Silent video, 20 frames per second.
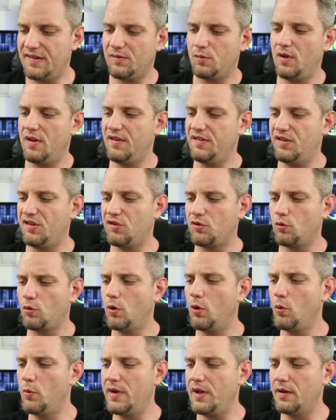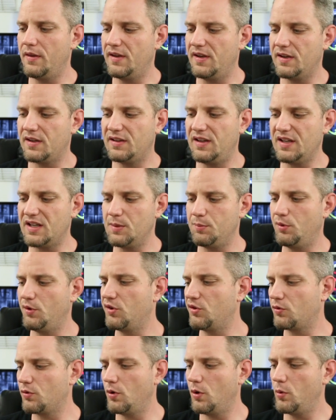as well as a scroll wheel and a clickable
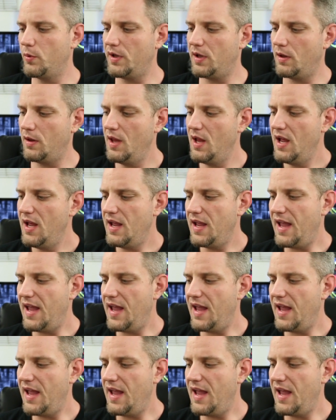scroll wheel,